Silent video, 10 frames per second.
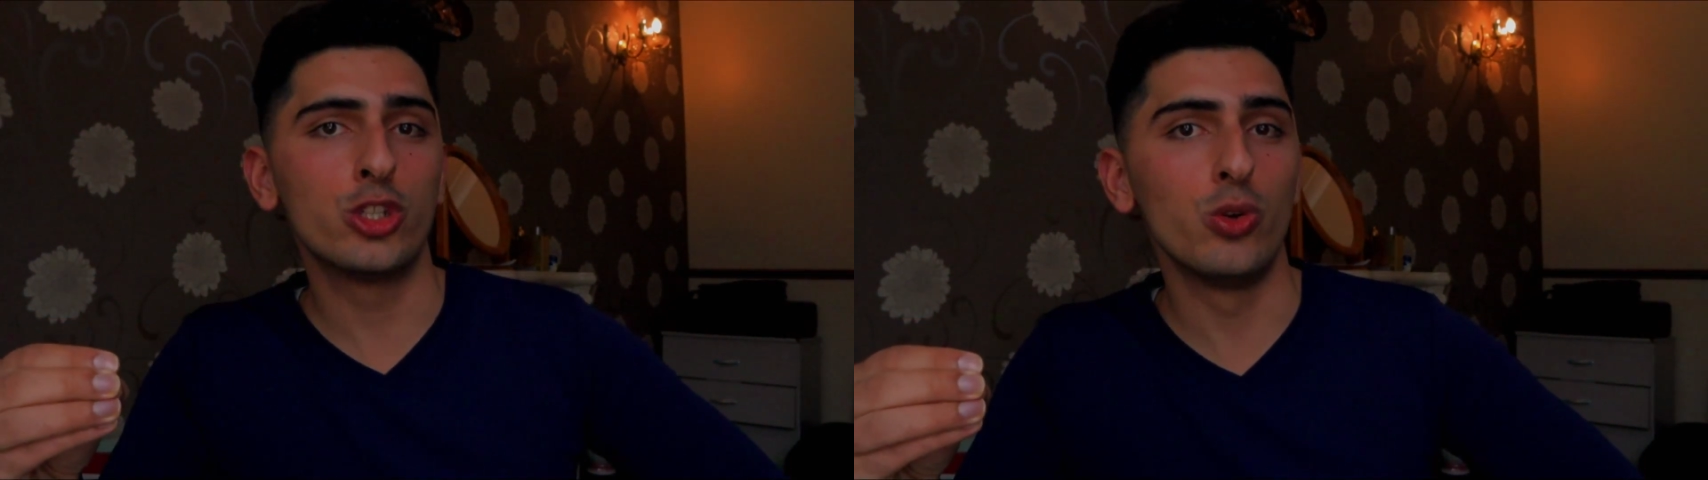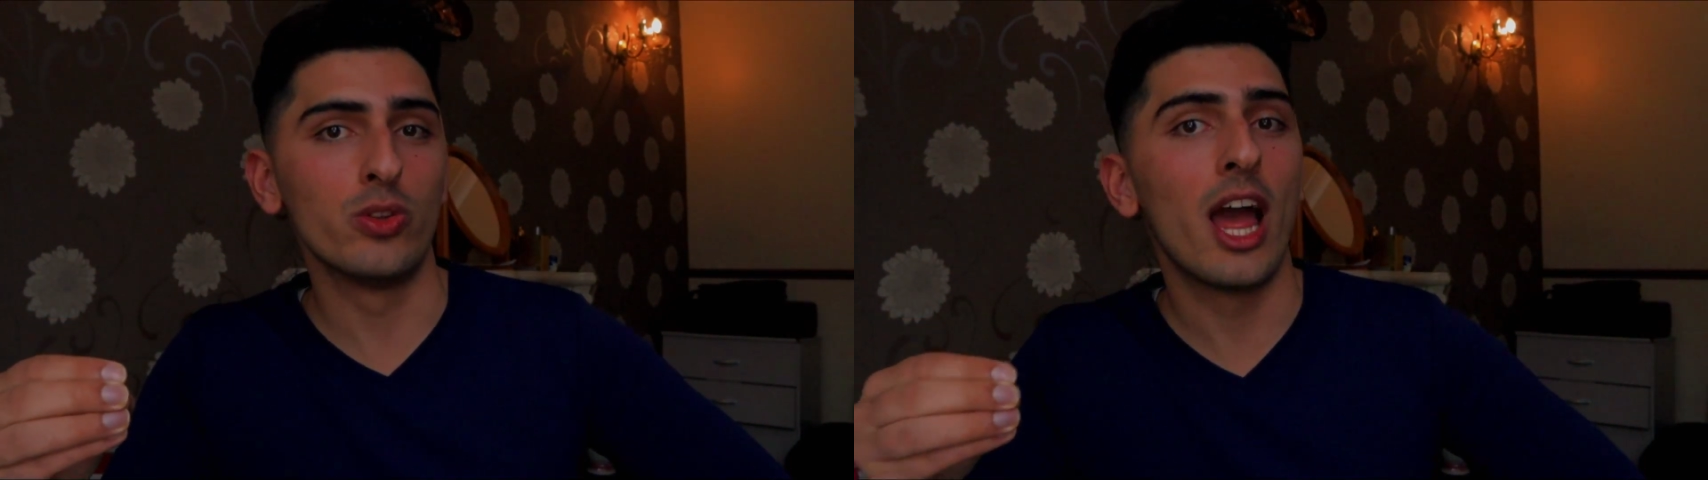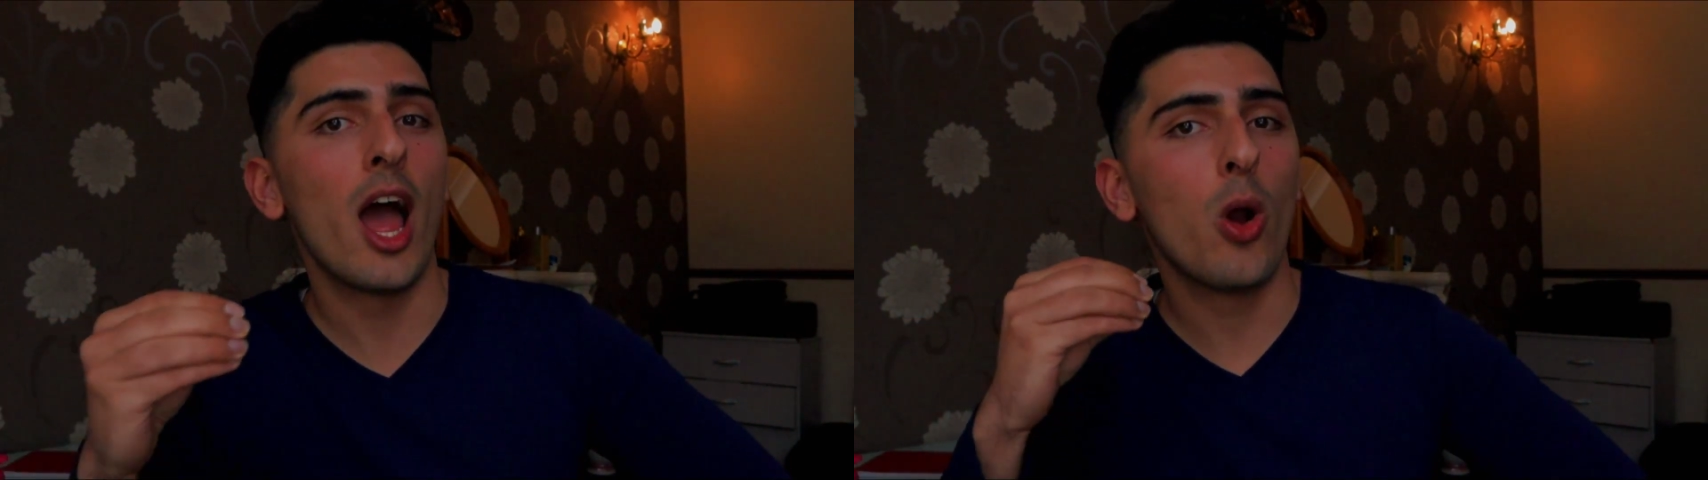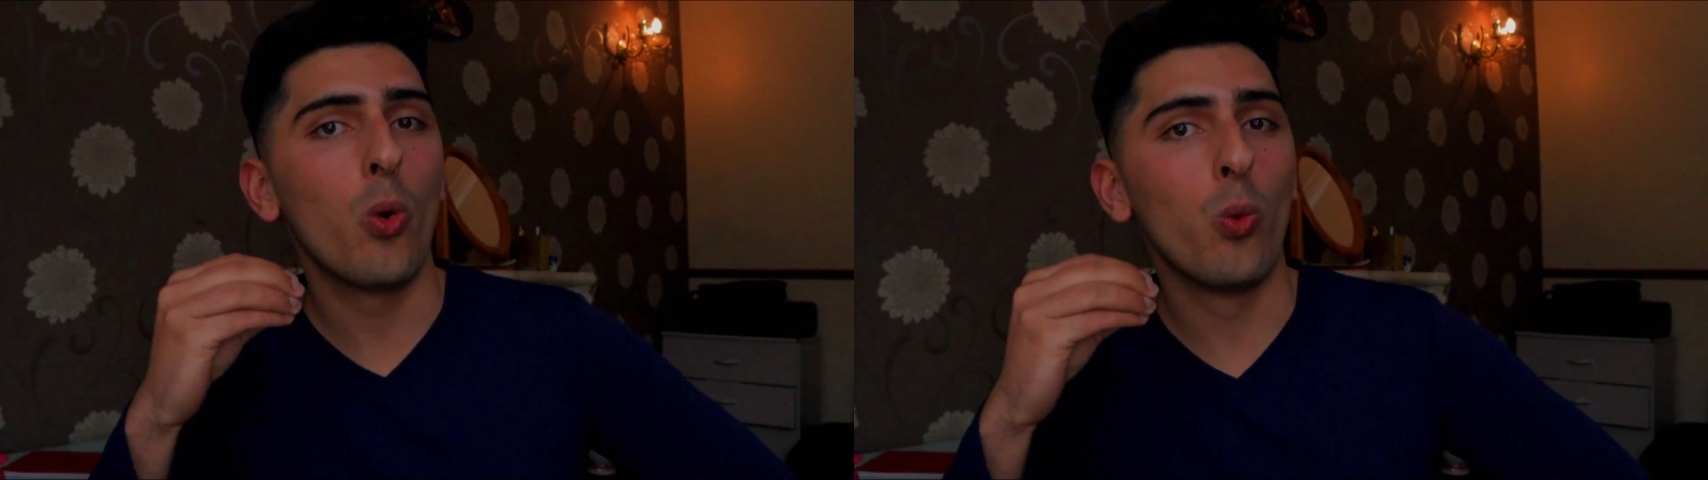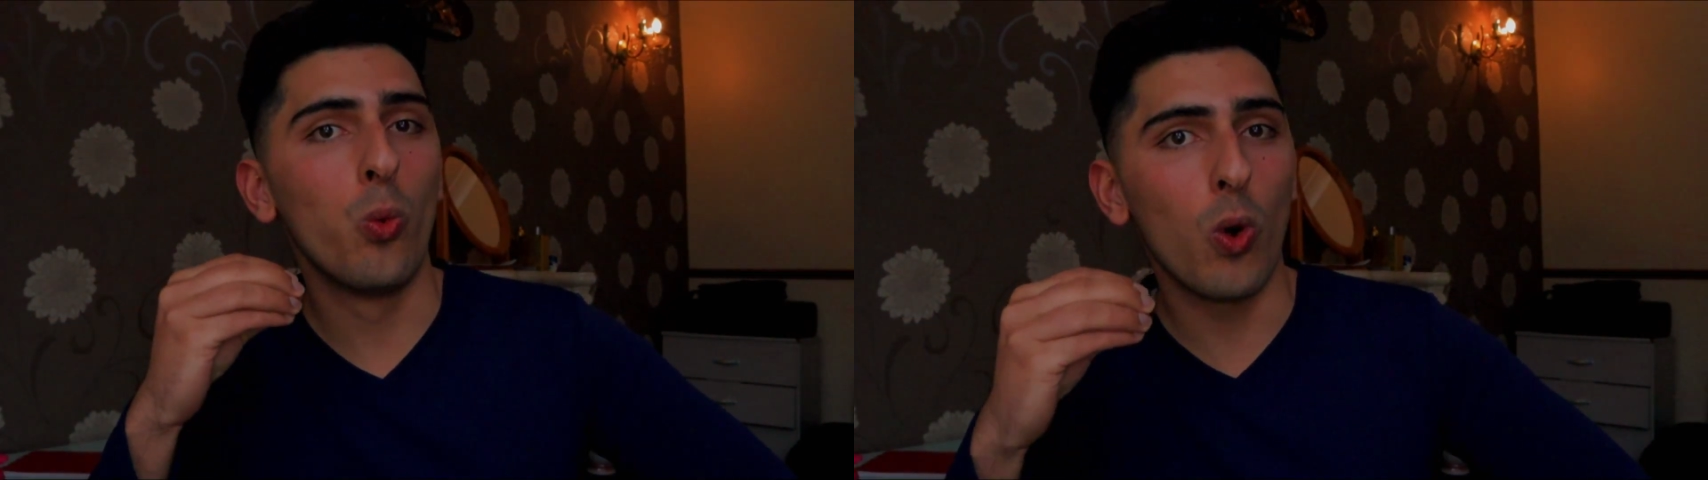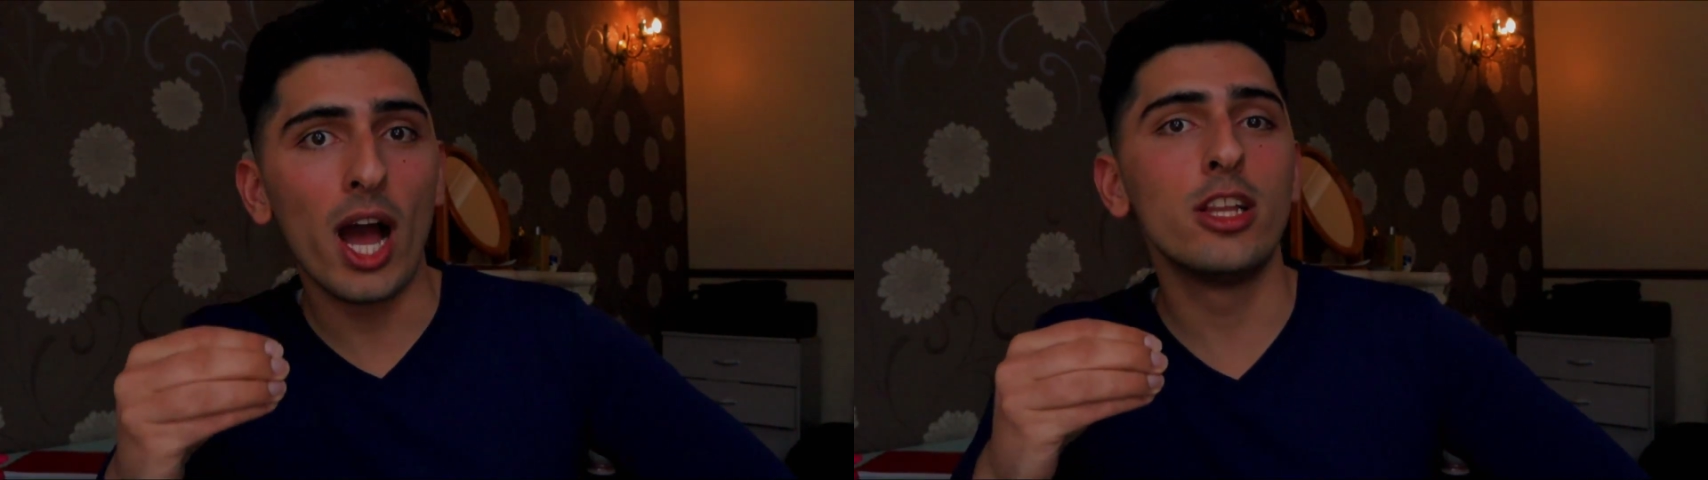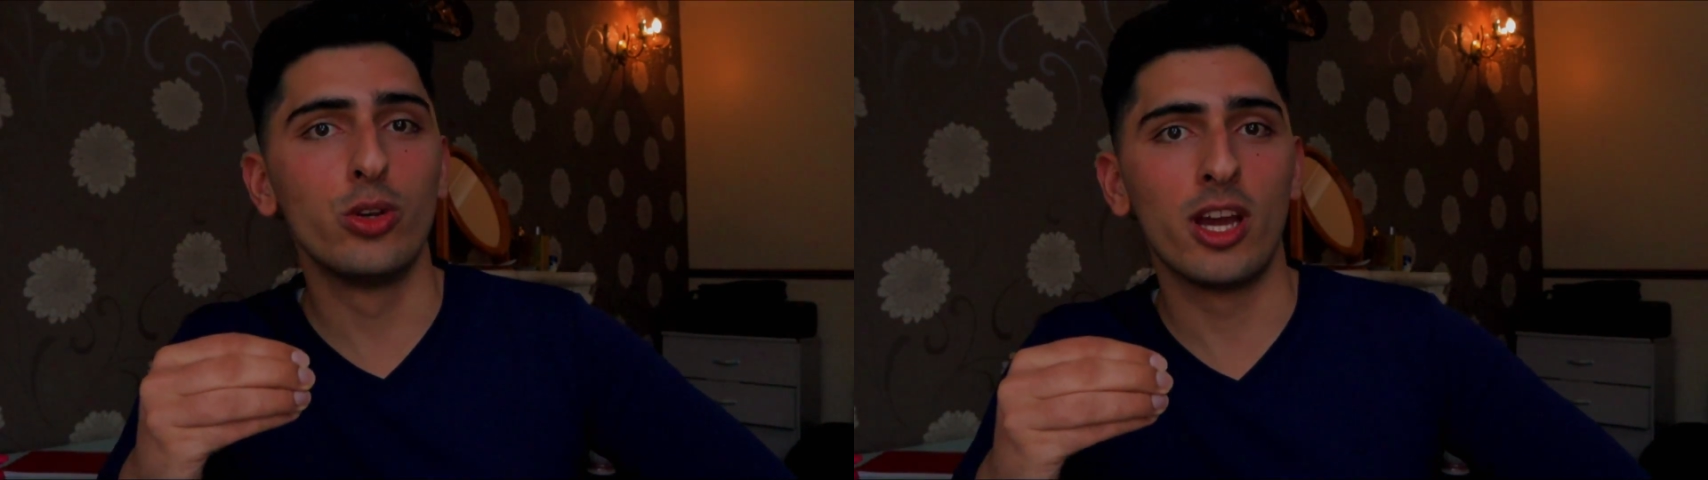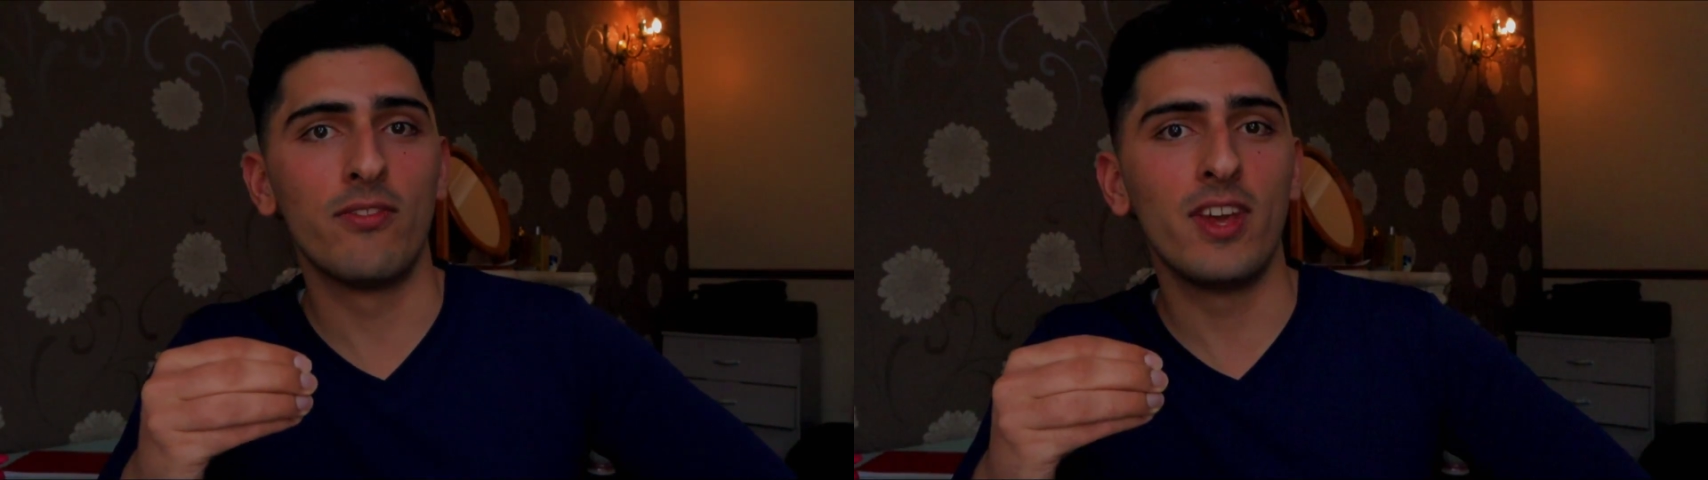tooth while you
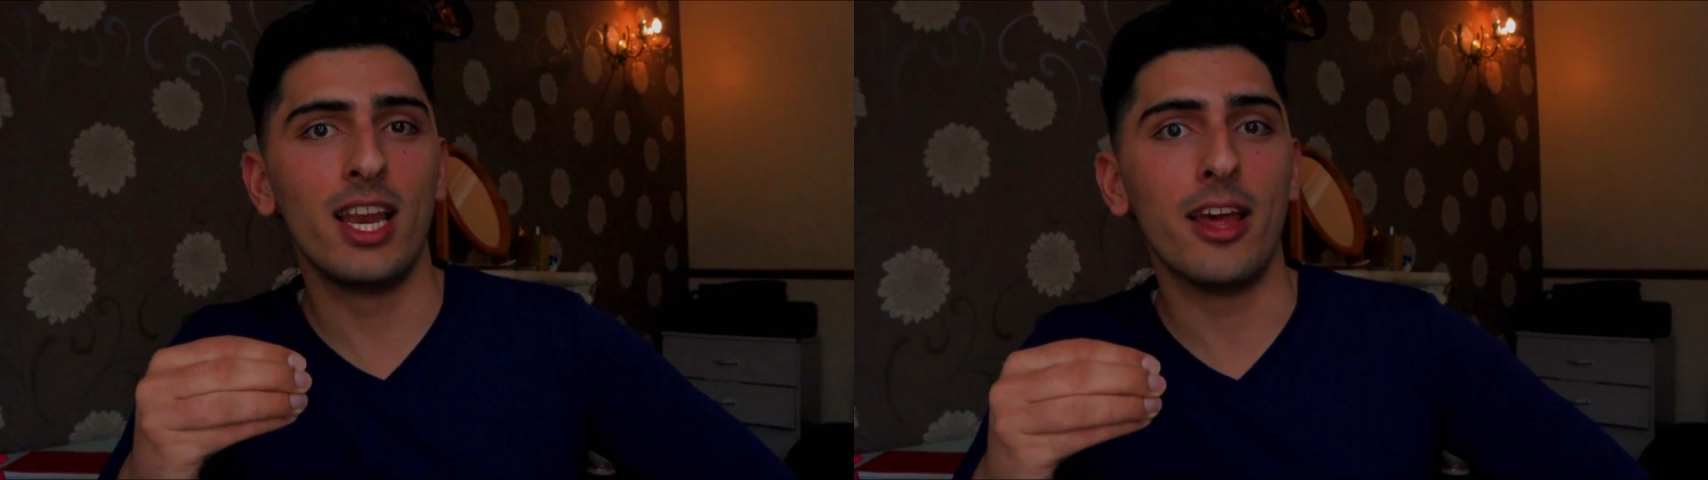can feel